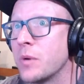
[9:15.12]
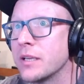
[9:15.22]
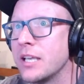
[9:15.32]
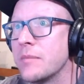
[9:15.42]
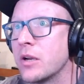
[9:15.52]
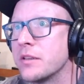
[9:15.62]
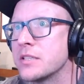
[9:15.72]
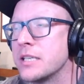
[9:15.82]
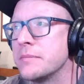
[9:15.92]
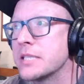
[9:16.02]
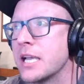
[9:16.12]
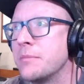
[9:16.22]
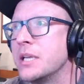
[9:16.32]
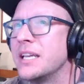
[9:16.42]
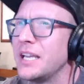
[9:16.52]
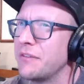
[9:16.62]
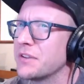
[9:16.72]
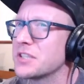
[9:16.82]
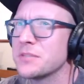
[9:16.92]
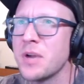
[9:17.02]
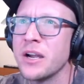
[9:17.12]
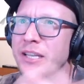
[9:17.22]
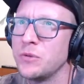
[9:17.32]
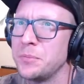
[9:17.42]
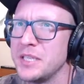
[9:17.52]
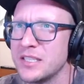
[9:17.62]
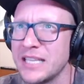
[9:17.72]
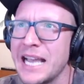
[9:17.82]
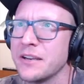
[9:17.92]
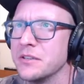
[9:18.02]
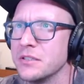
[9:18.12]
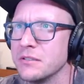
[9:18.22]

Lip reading: came on at the same time. If they're smart, it would be staggered.